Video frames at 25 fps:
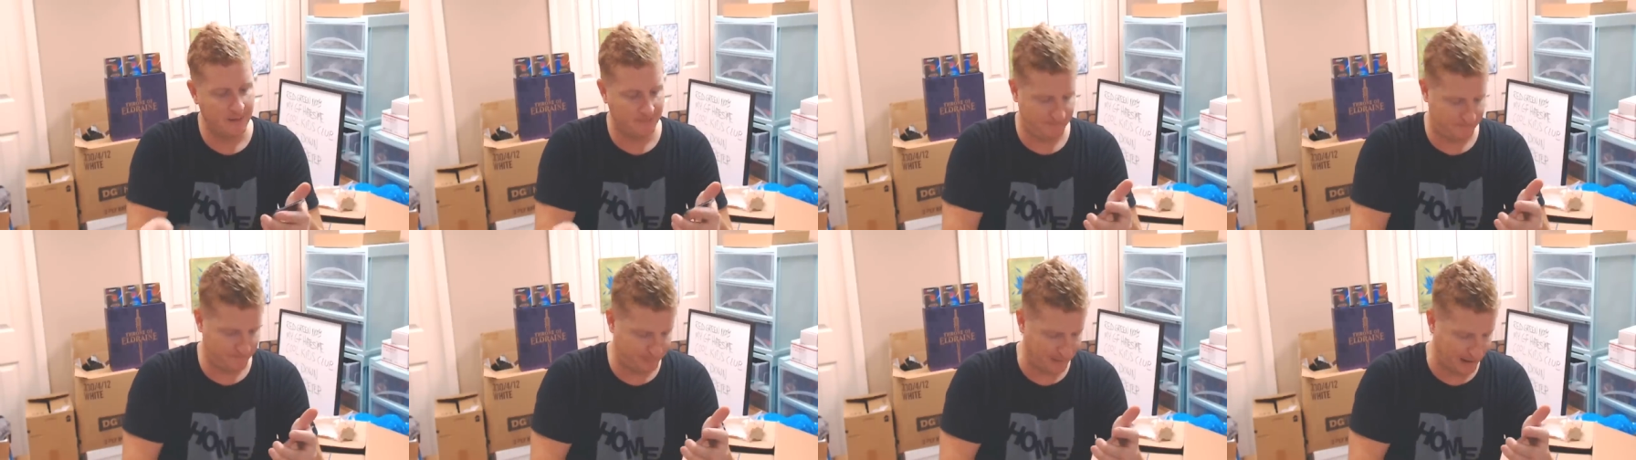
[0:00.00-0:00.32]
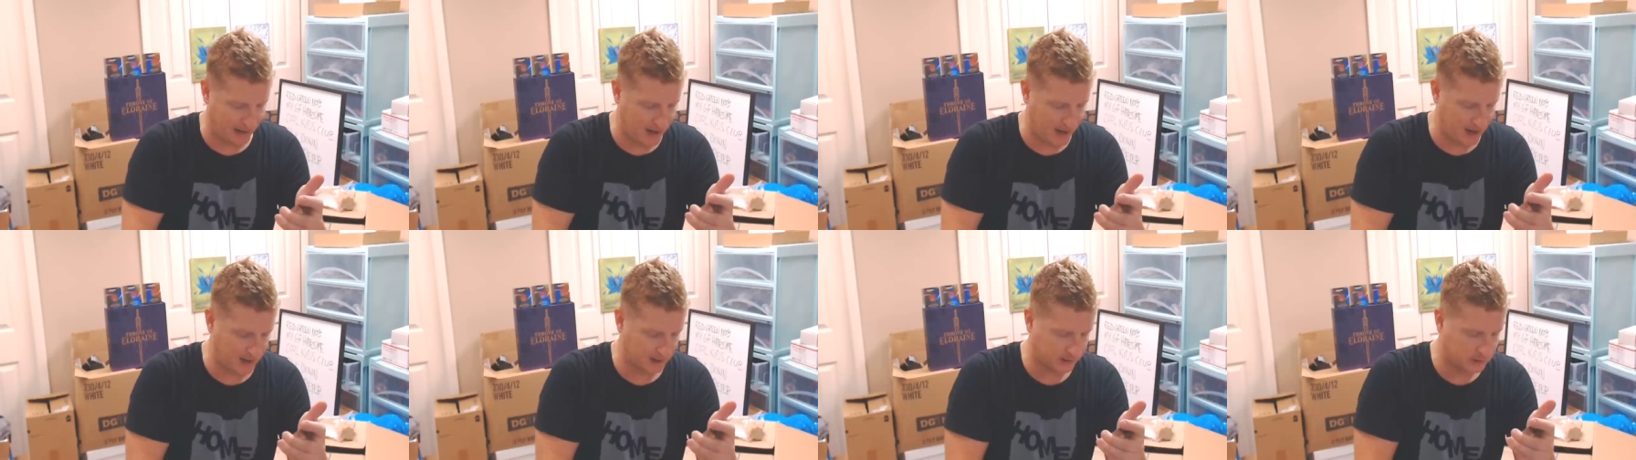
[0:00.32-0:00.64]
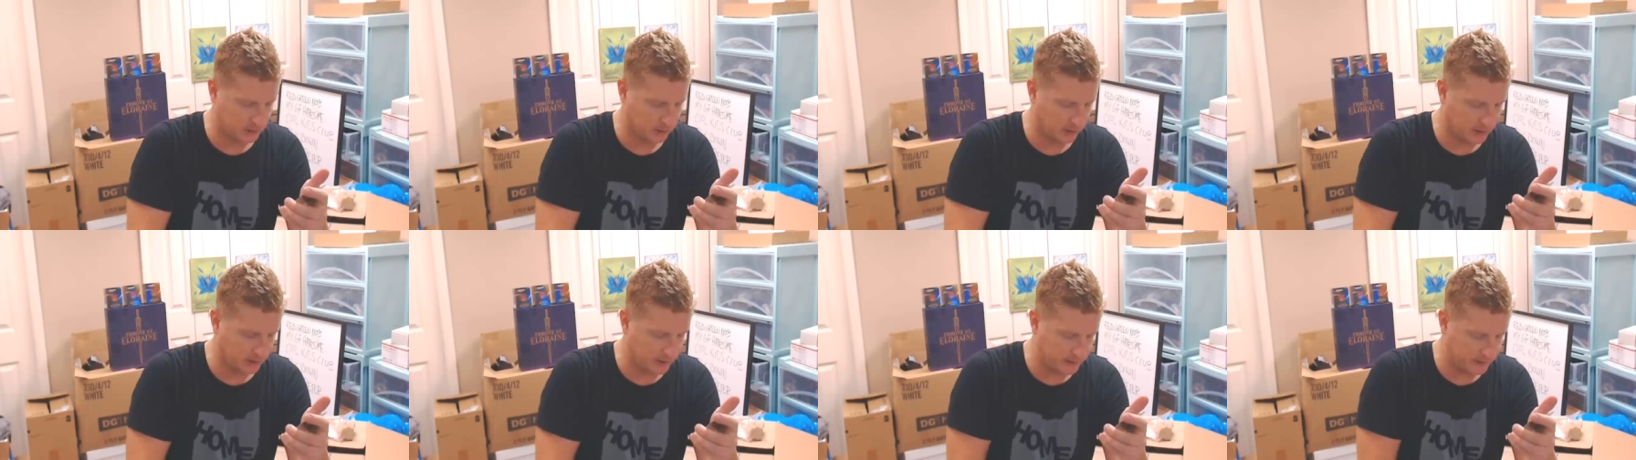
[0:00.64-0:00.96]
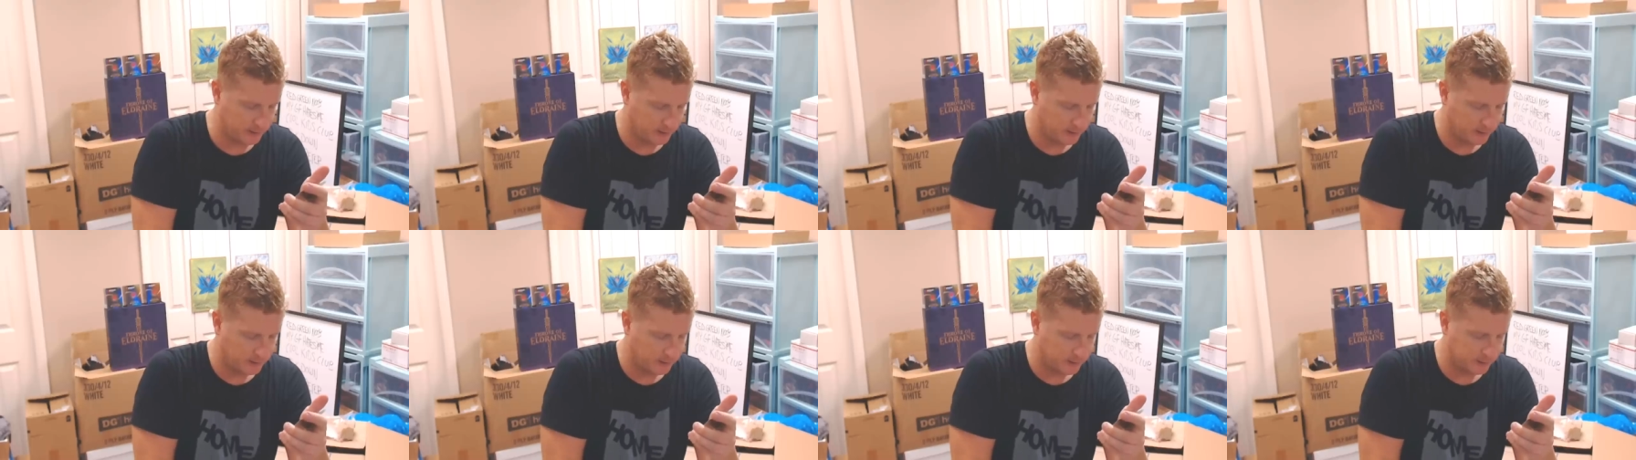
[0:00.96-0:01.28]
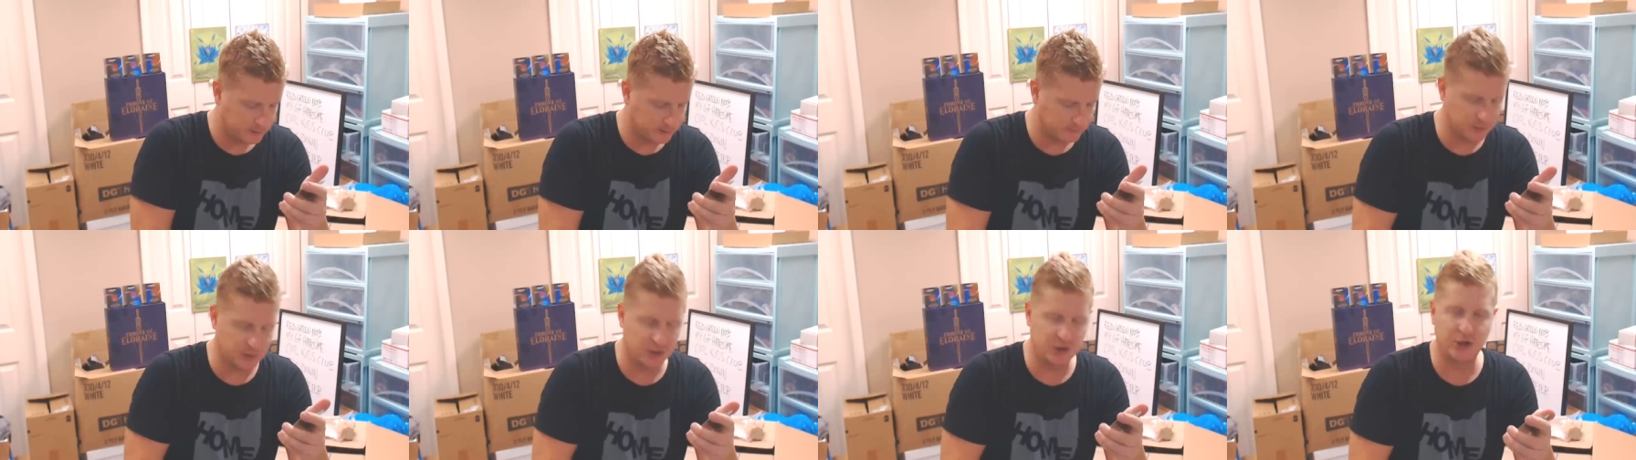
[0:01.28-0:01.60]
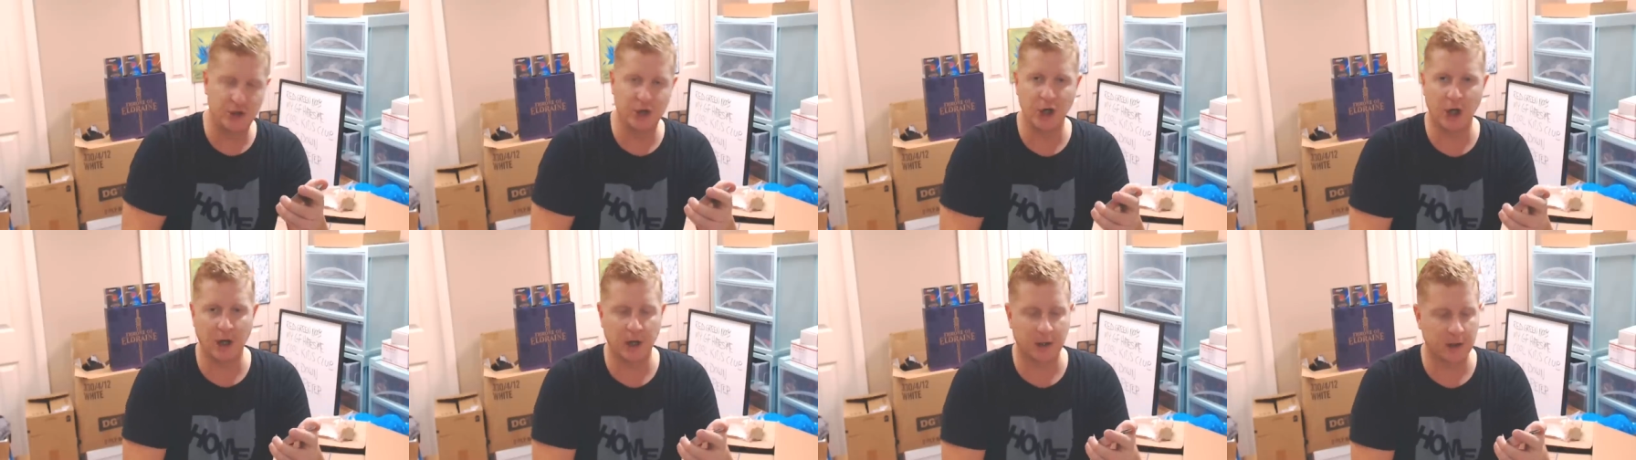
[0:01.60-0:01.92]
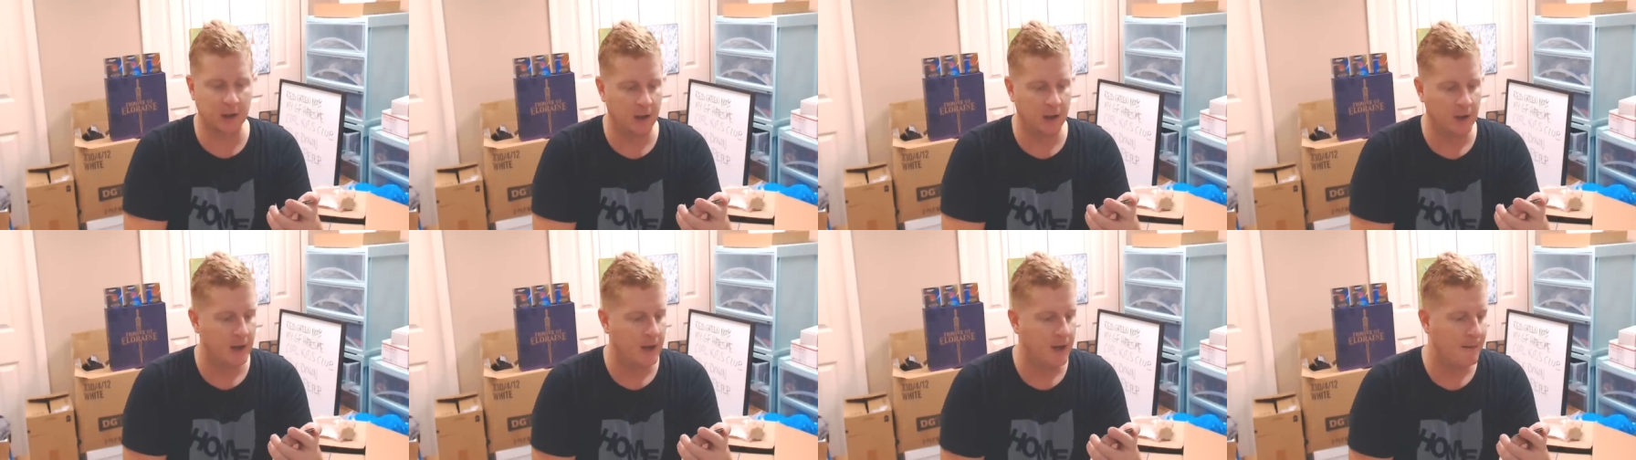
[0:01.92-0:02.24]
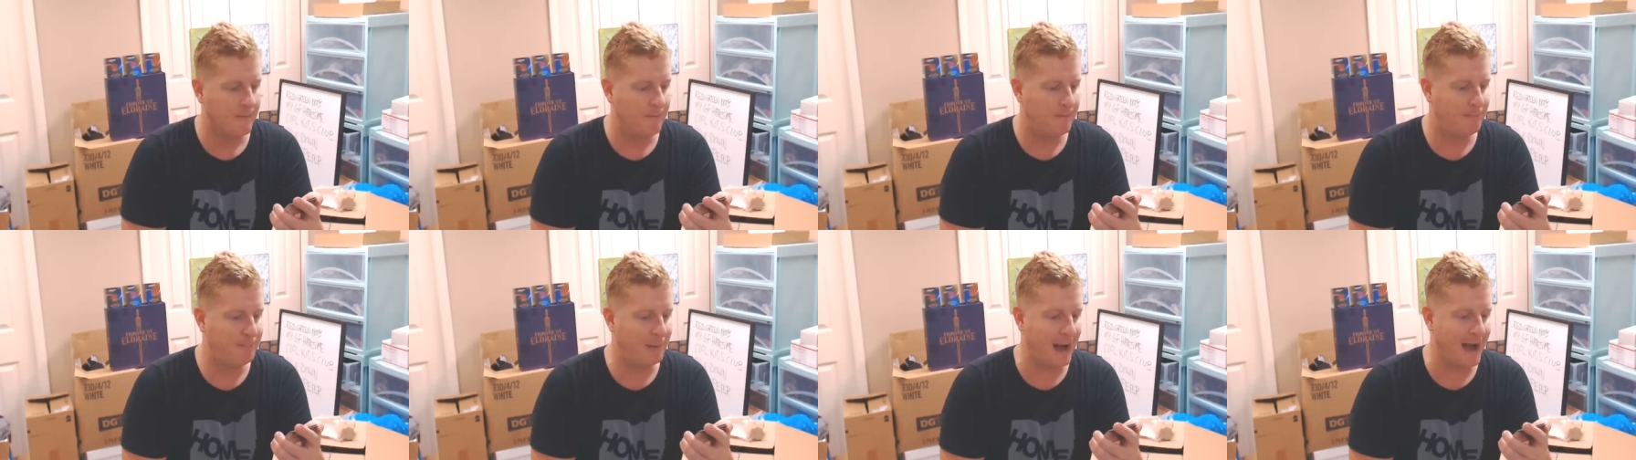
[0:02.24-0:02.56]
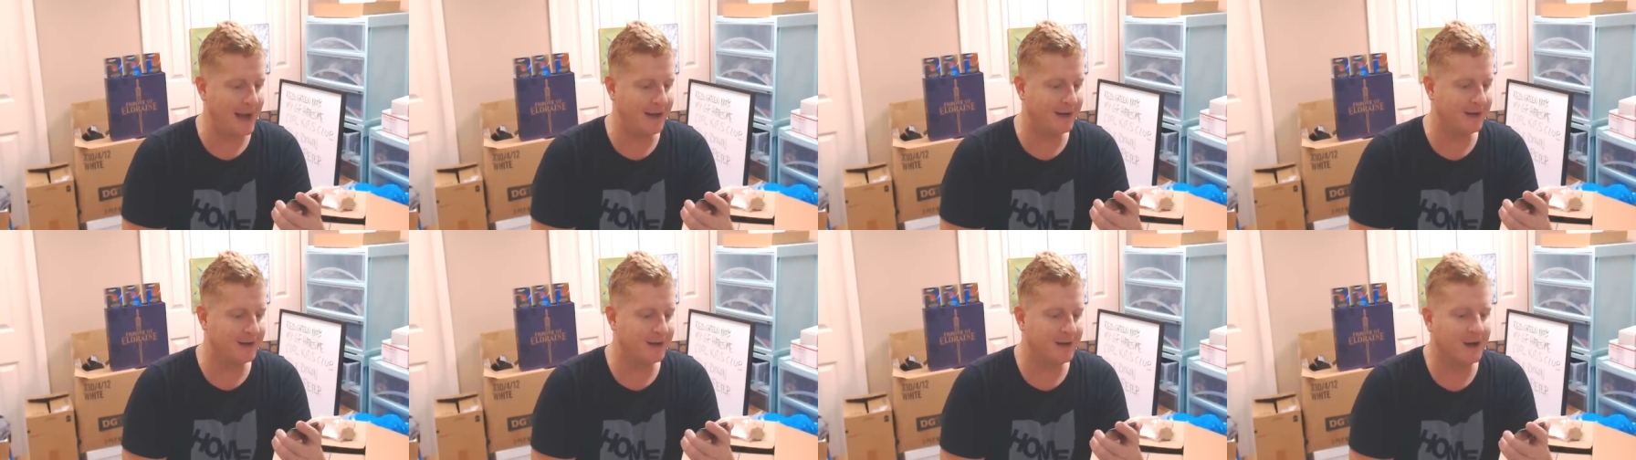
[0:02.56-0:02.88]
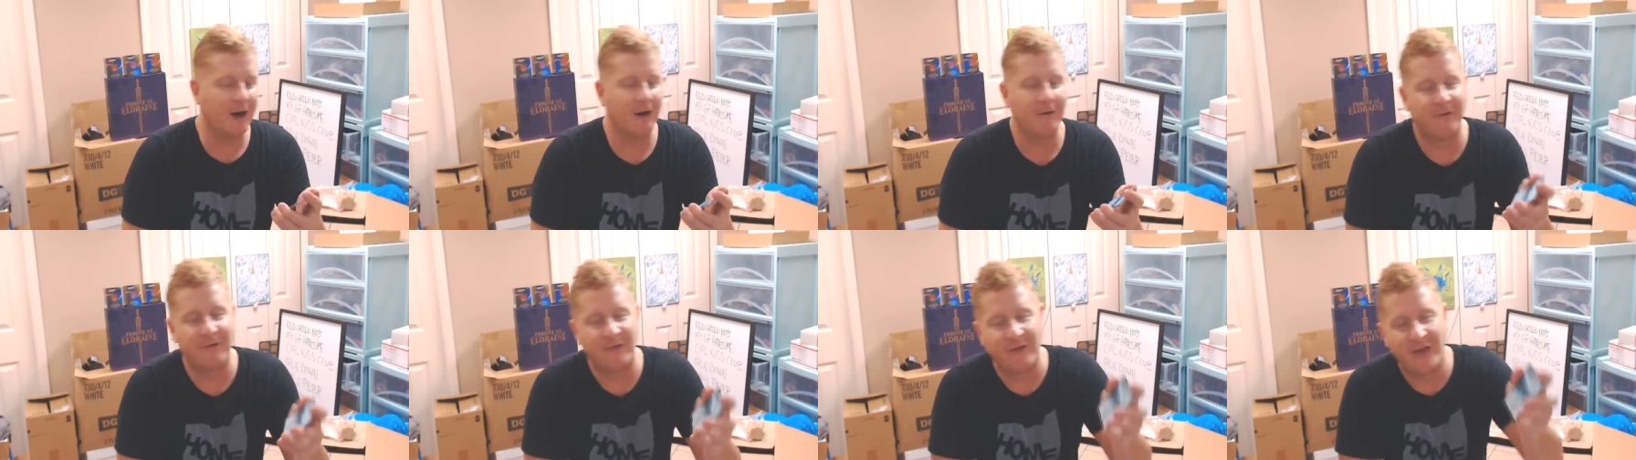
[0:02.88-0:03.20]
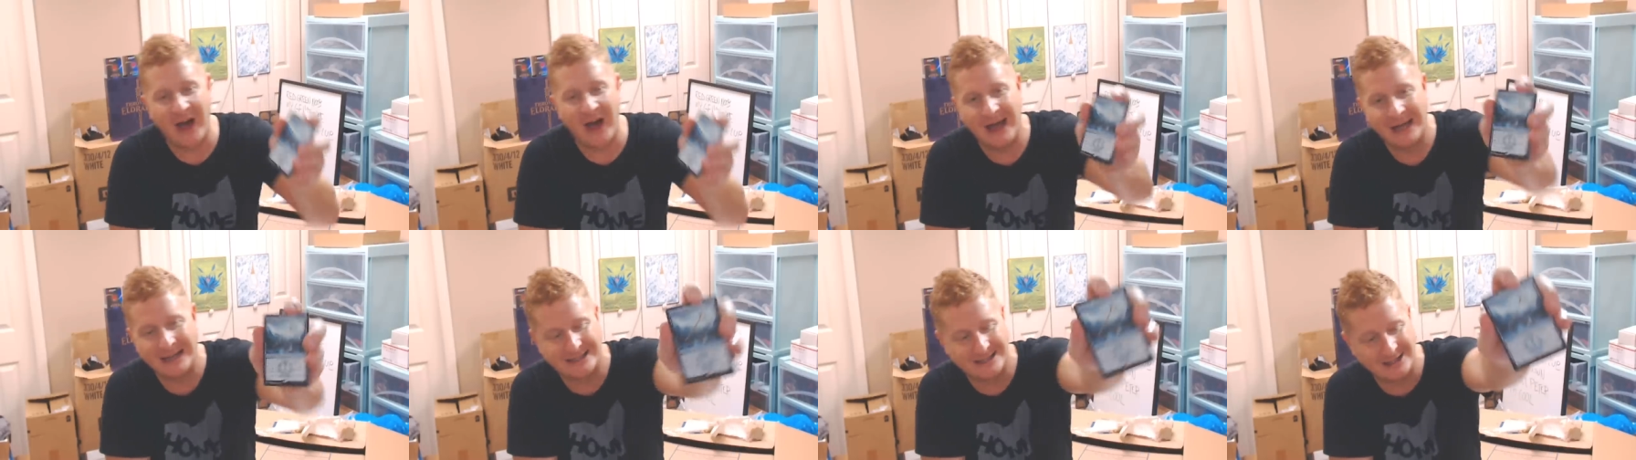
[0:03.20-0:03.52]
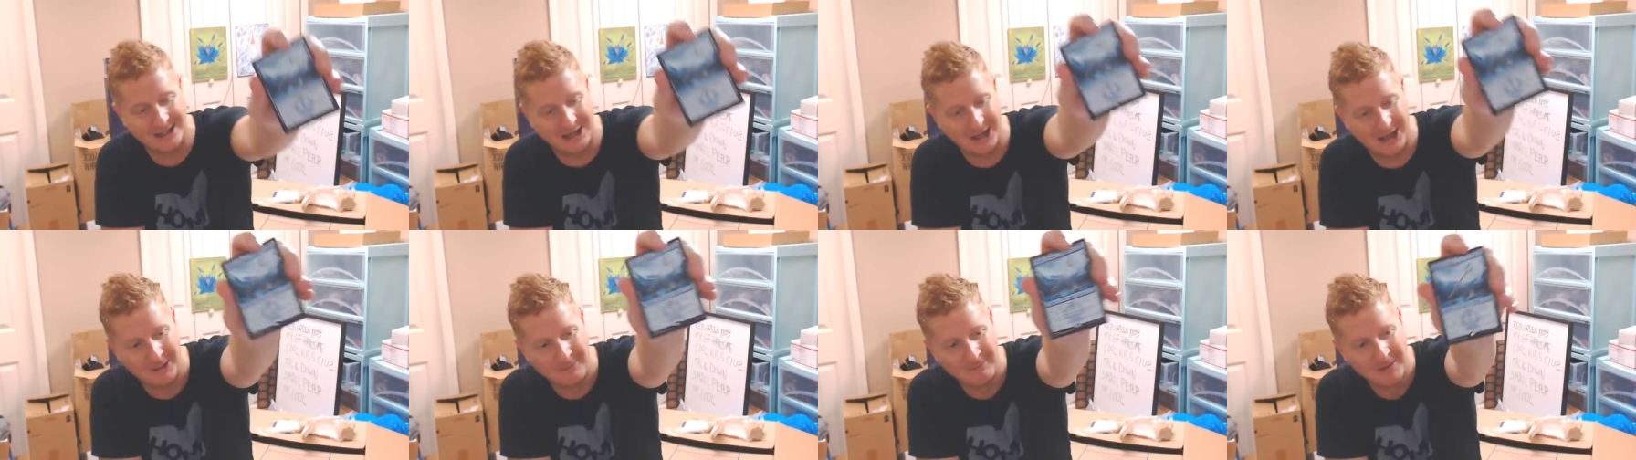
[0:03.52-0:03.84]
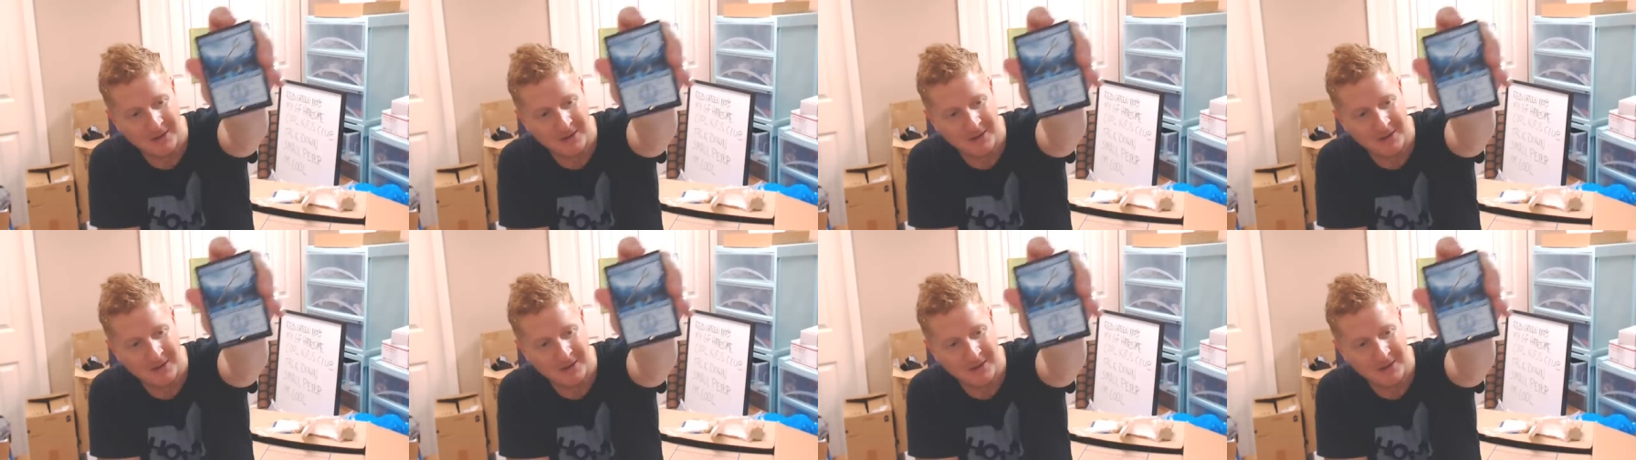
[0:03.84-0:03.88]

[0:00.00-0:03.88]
Bah, good. Some junk. Bident of Thassa.